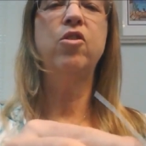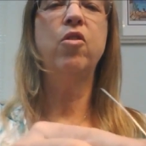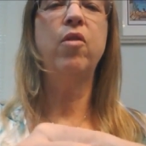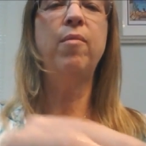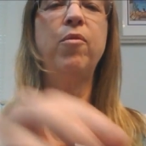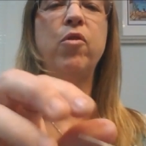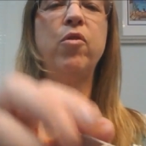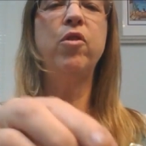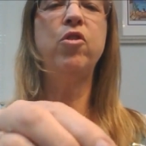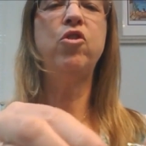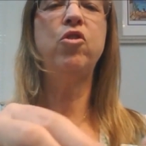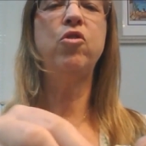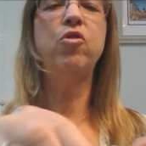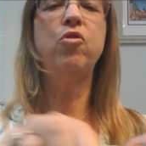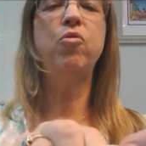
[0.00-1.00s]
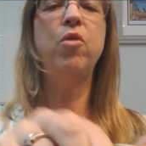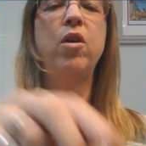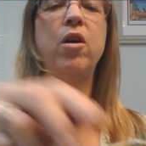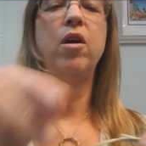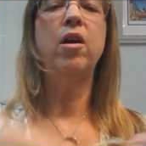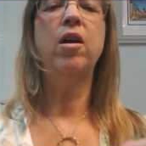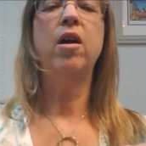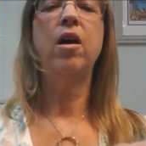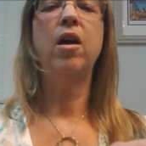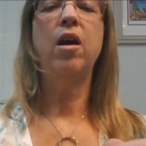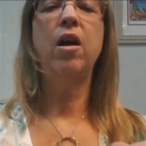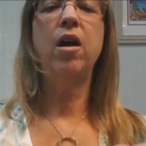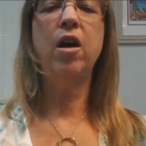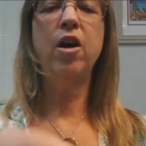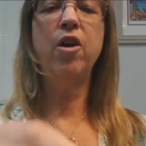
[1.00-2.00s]
so I'm going to
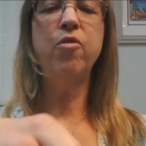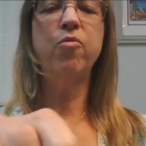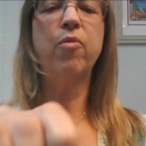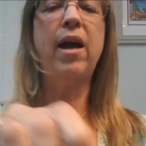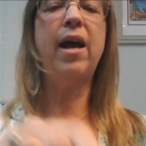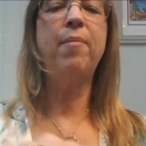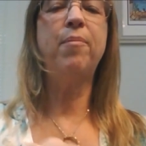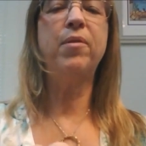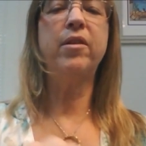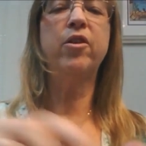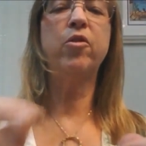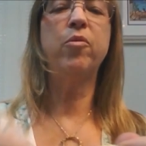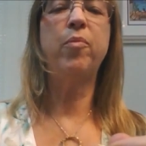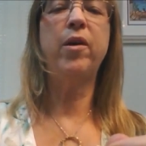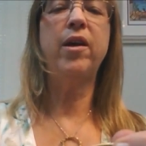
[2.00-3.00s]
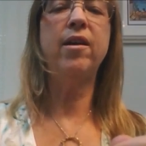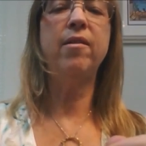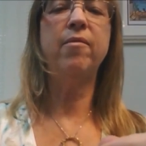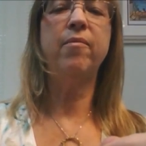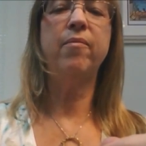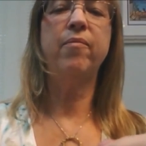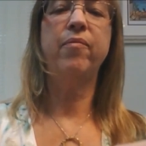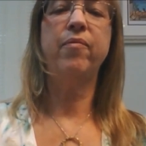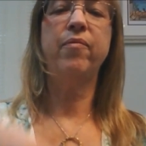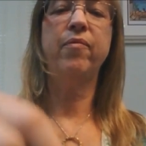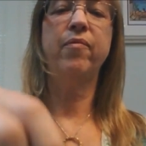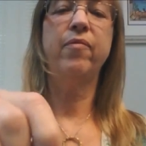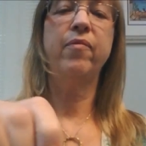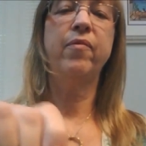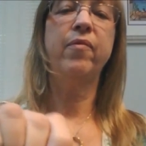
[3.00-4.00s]
unwrap a little bit
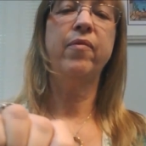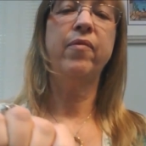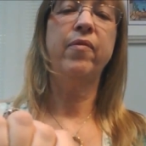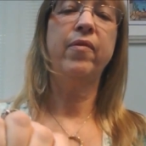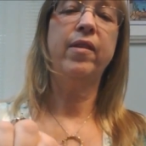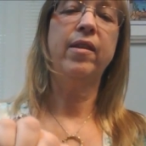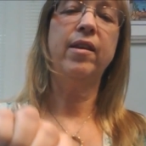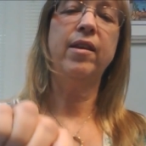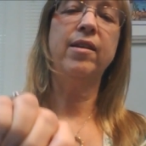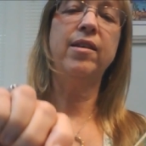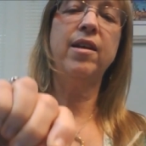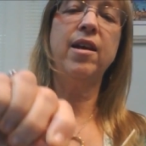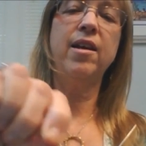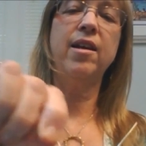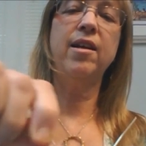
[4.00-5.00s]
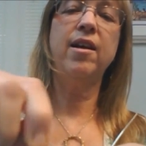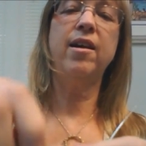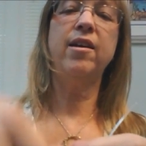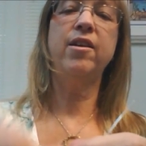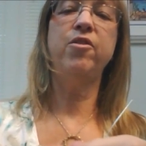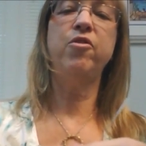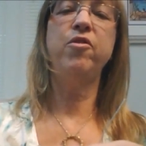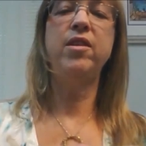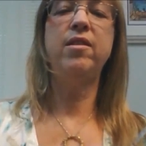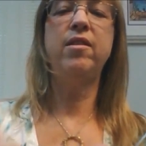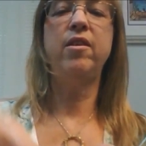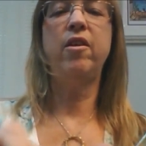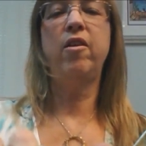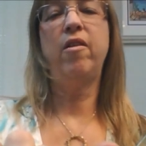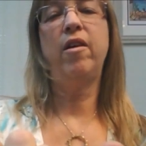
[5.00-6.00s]
because it kind of got underneath
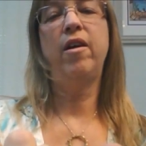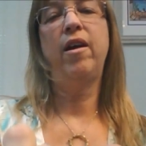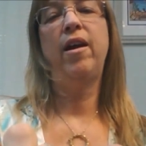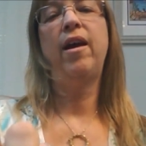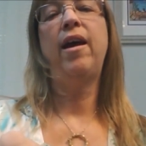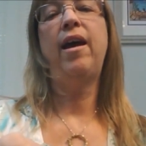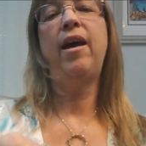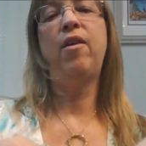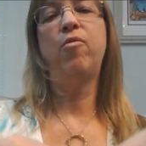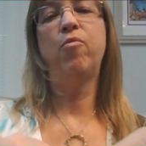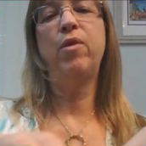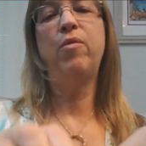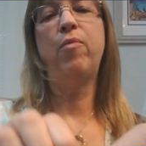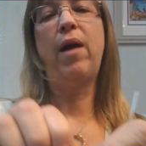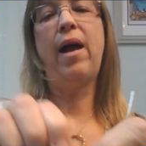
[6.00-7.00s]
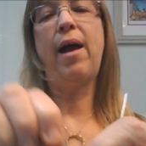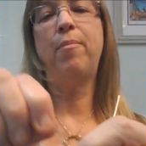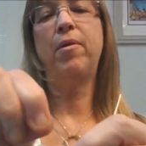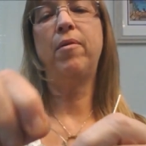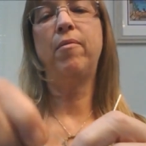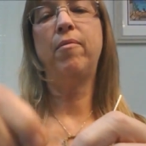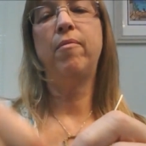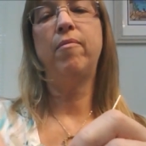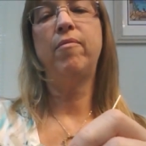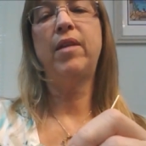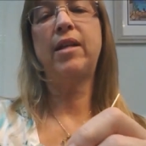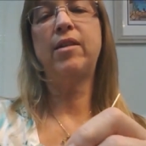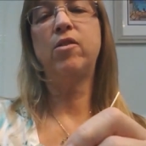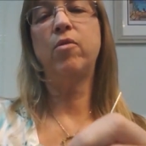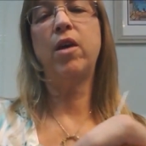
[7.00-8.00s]
there and rewrap.
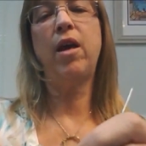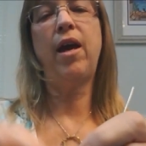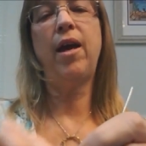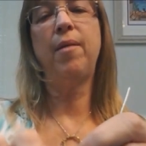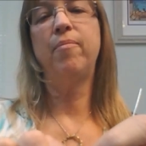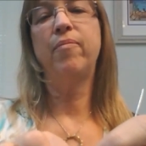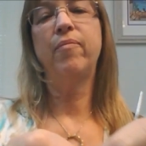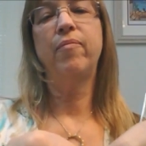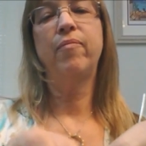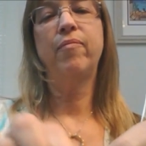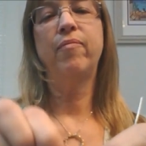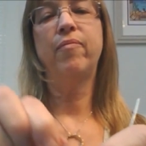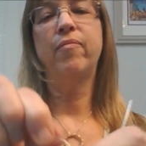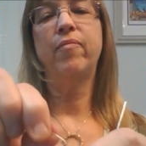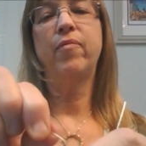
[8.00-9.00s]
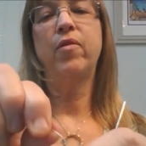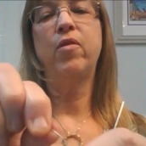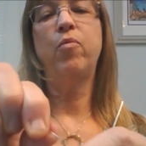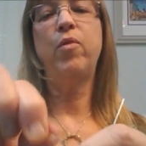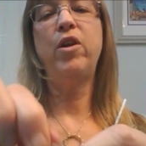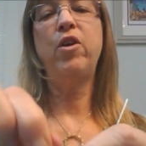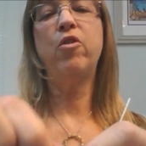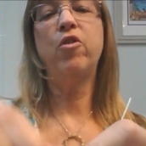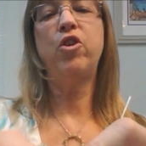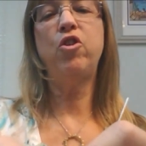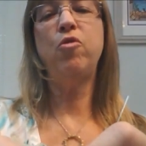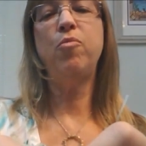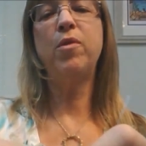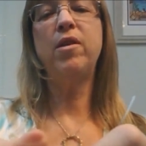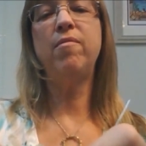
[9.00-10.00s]
That's okay. We are
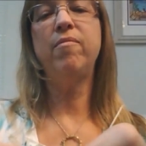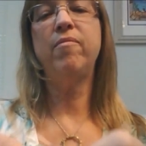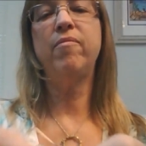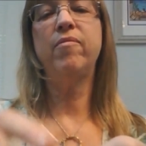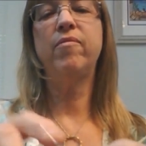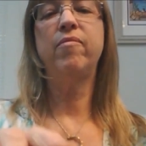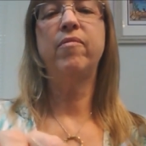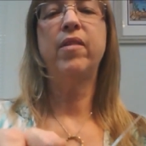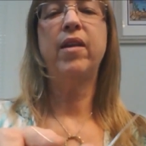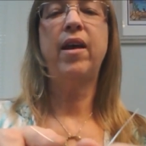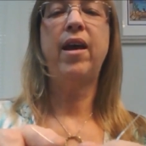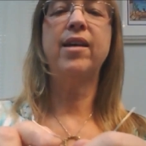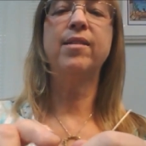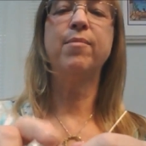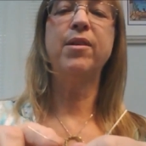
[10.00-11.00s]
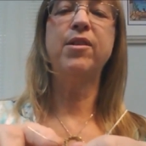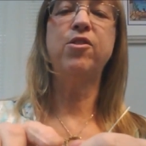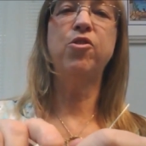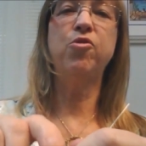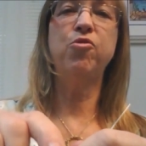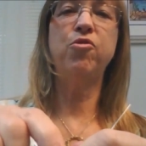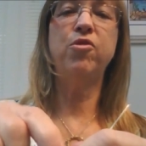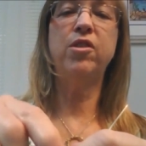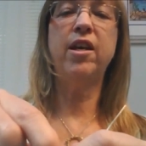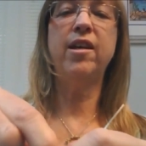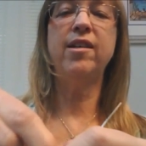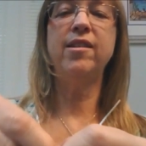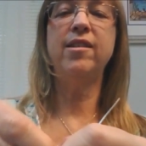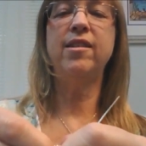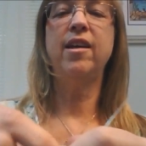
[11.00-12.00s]
human. As my sister
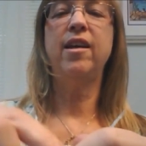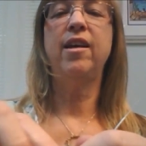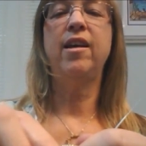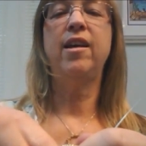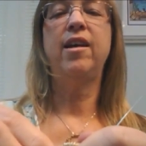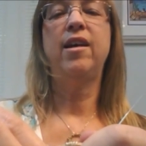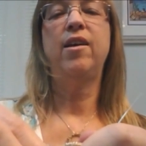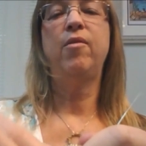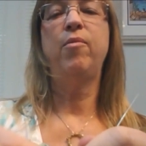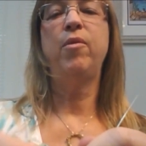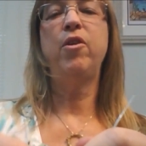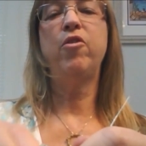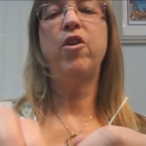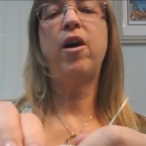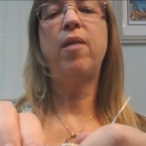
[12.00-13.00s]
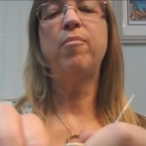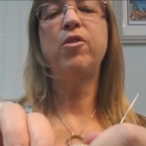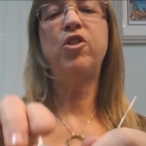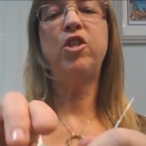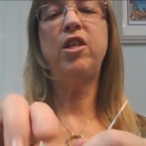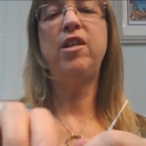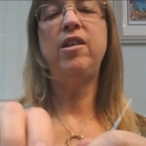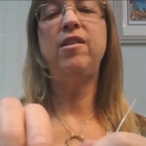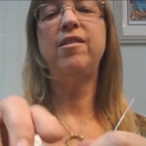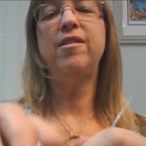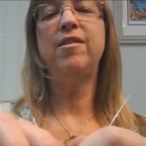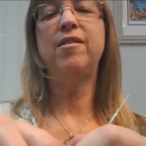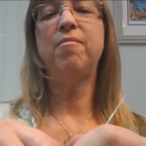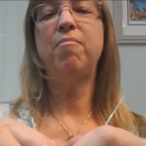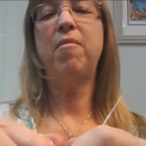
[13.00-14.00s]
says, we are not
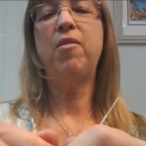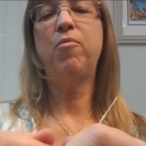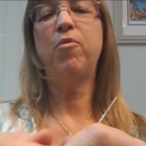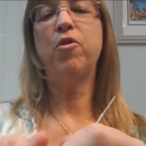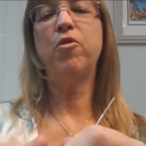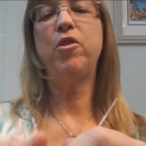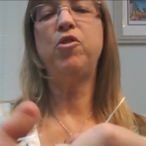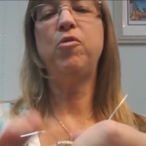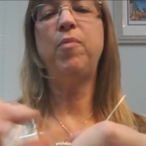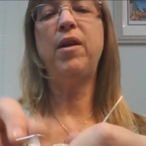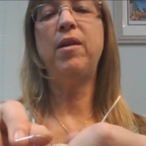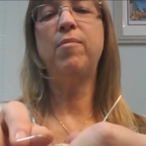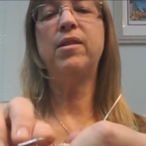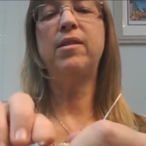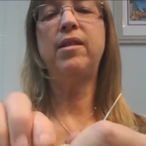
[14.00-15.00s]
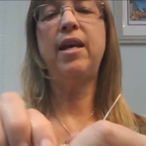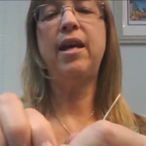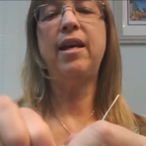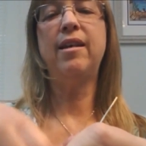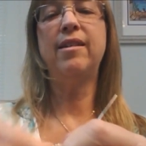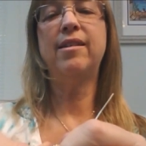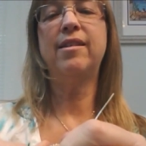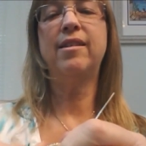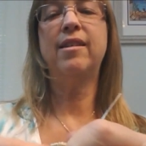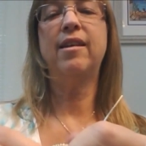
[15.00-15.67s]
machines and we're going to make mistakes.